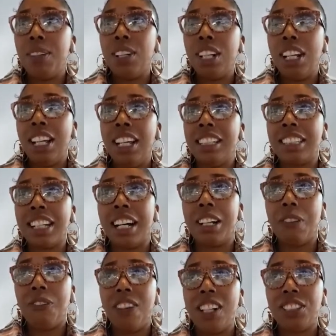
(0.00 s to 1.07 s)
it's kind
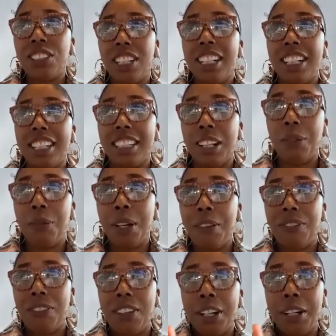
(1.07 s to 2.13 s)
of frustrating, because I
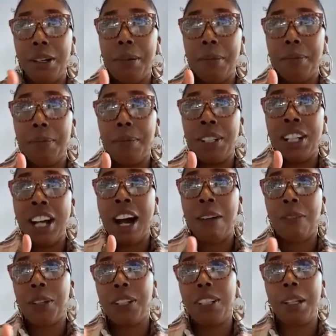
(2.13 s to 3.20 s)
went from
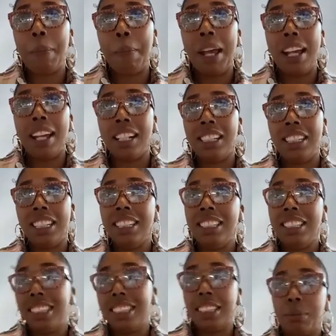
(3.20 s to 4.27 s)
not really paying
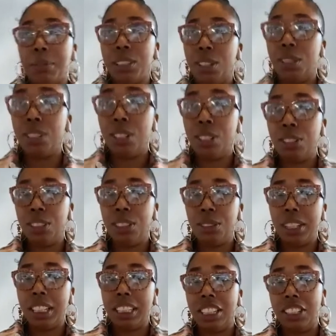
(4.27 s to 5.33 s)
attention because I'm so used to
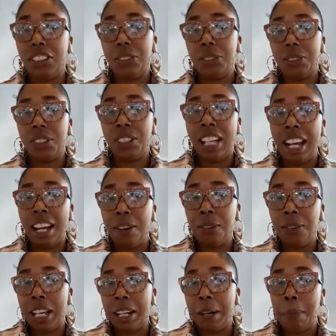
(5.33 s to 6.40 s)
it, to now
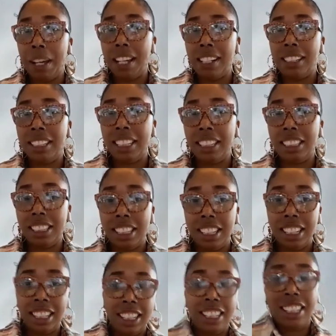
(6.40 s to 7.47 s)
that I'm paying
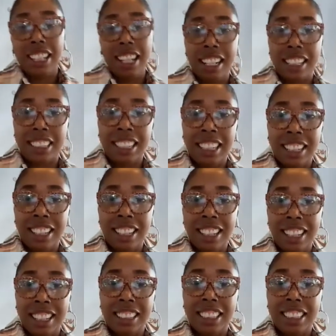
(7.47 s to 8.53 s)
attention, this is